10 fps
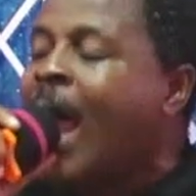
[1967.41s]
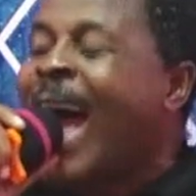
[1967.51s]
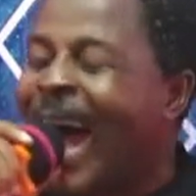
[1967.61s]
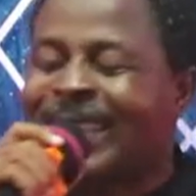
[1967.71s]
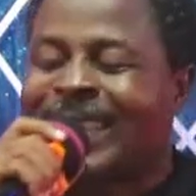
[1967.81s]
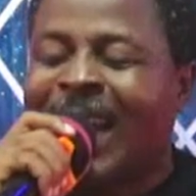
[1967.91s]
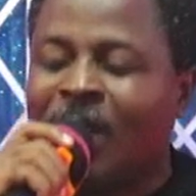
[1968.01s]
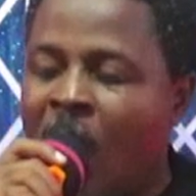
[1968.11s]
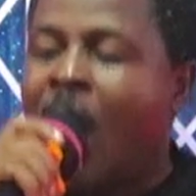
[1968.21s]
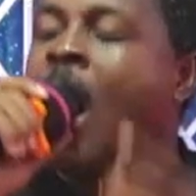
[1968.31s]
as the
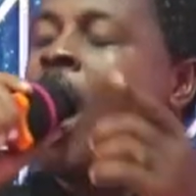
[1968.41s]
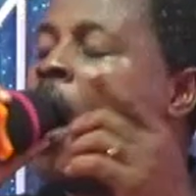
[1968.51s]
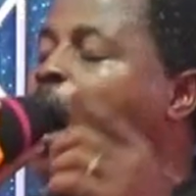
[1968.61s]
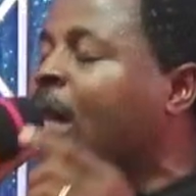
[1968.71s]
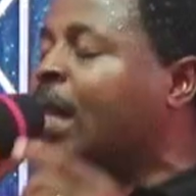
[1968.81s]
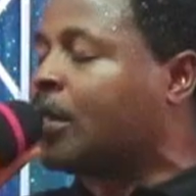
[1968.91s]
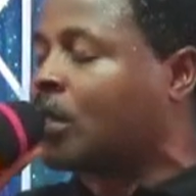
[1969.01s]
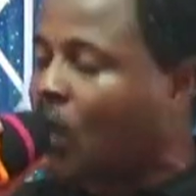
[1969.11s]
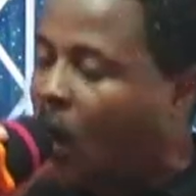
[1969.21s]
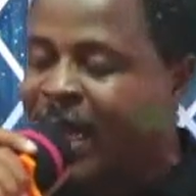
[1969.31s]
Lord is
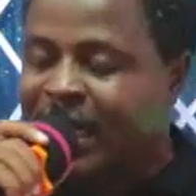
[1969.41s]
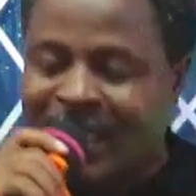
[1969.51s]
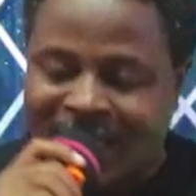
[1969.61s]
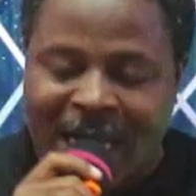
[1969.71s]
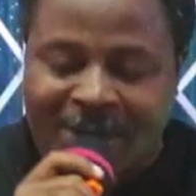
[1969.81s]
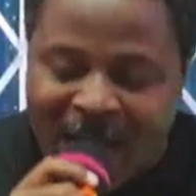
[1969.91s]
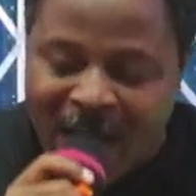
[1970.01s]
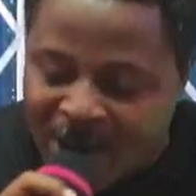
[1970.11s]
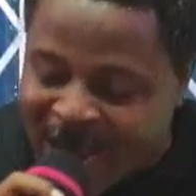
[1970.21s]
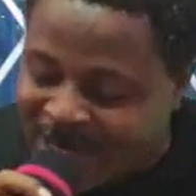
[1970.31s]
turning it around. I